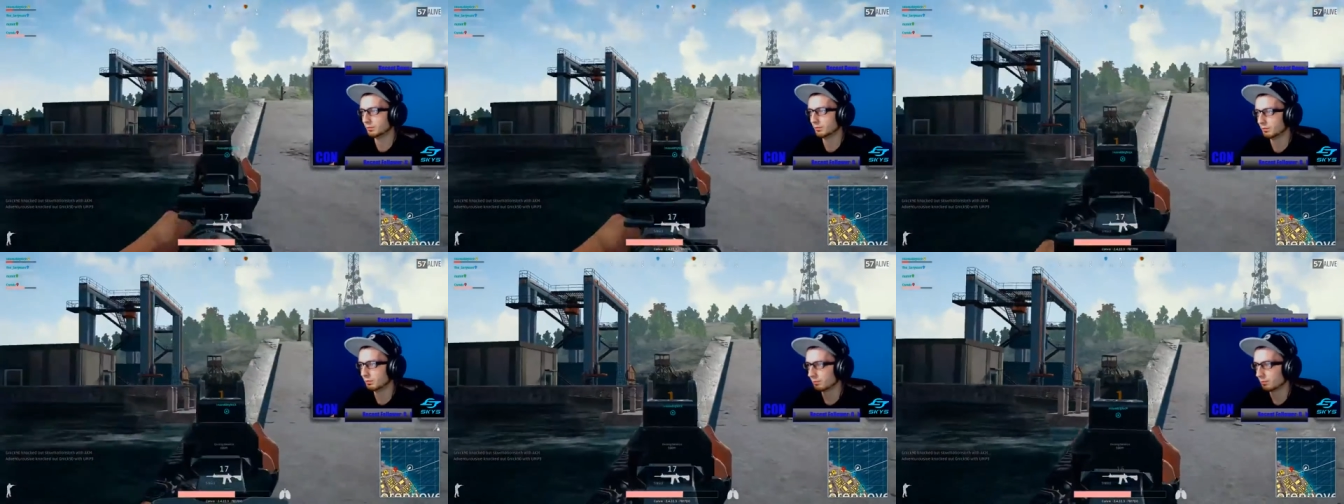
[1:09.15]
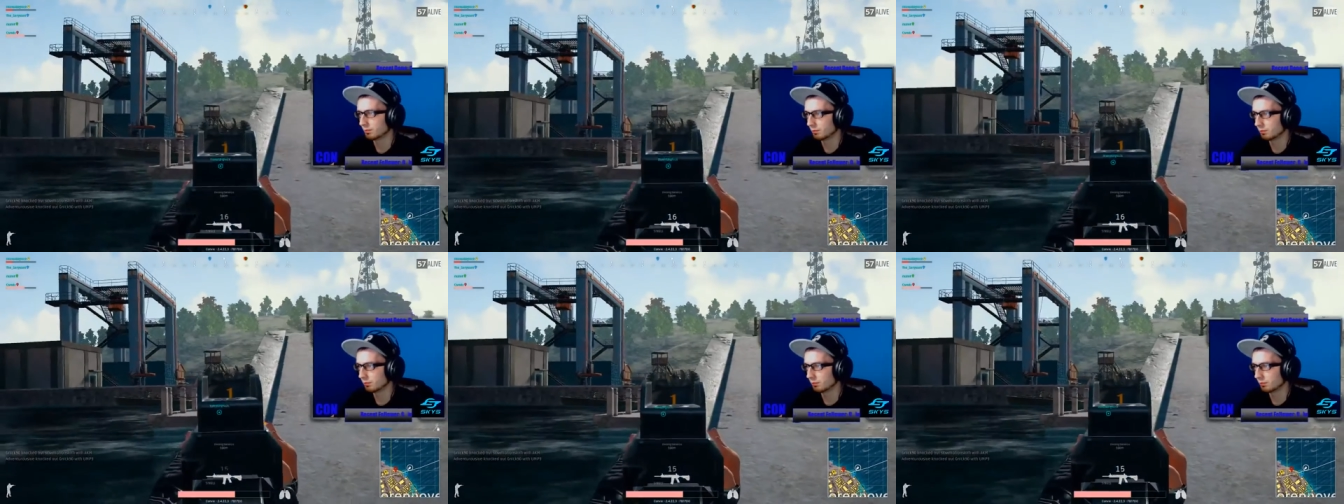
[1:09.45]
I'm
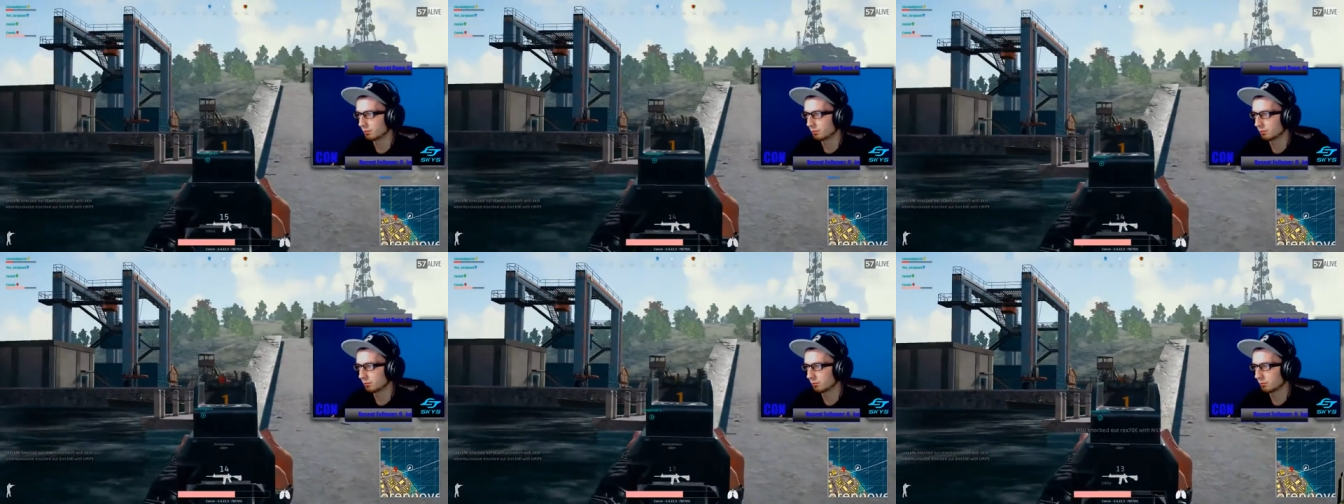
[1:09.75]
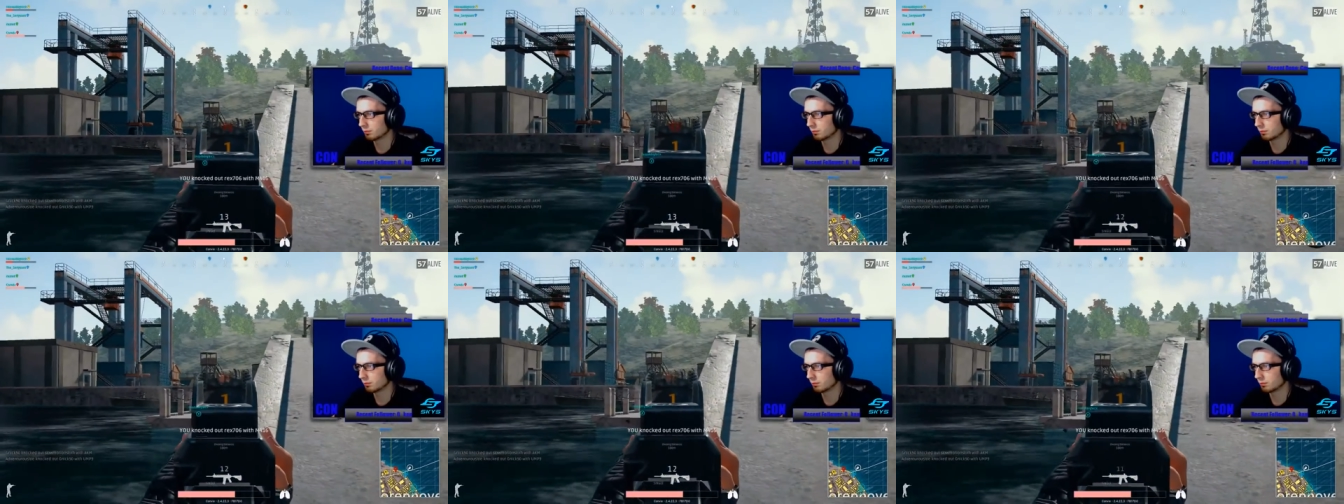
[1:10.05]

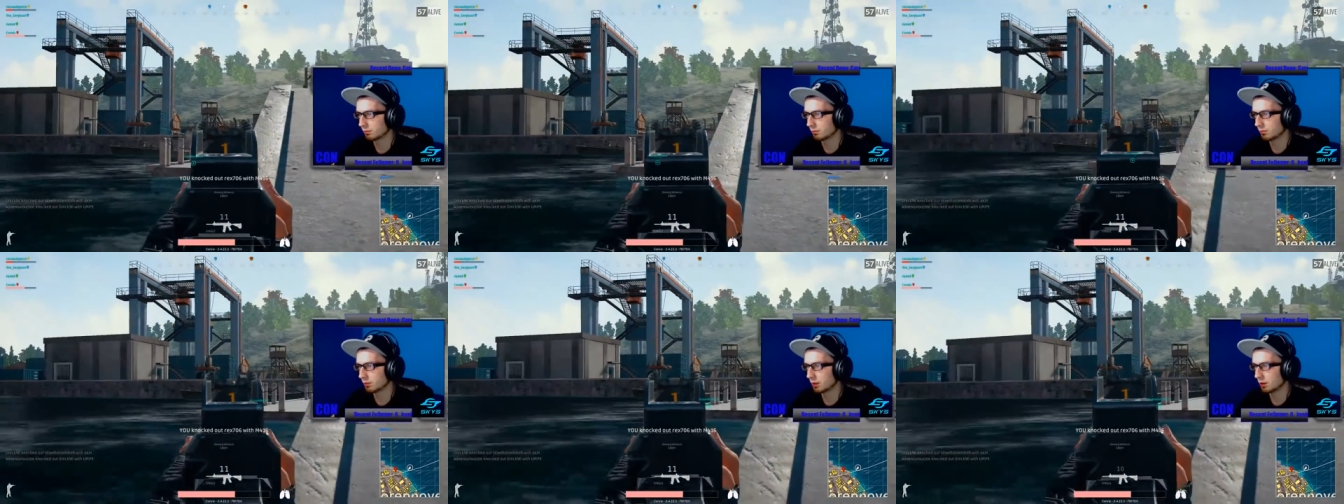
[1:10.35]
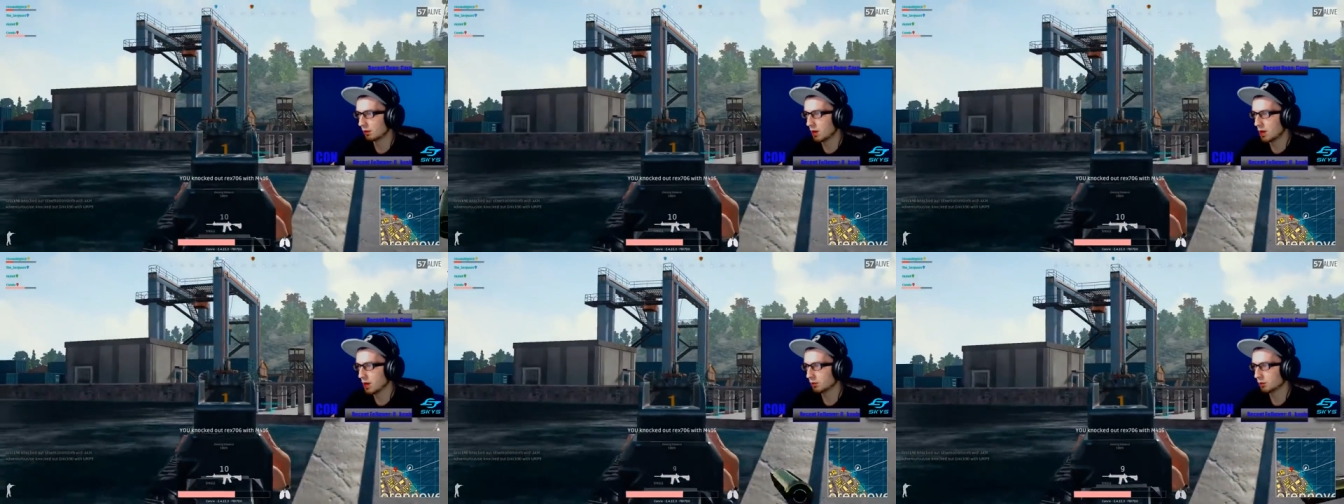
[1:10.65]

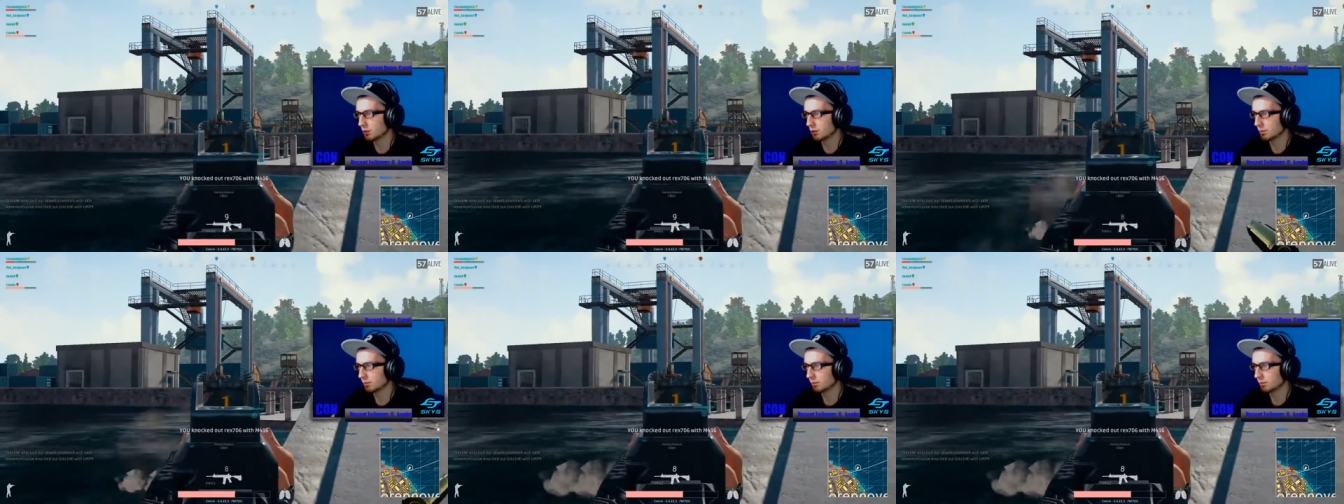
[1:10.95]
slipping, Knocked one.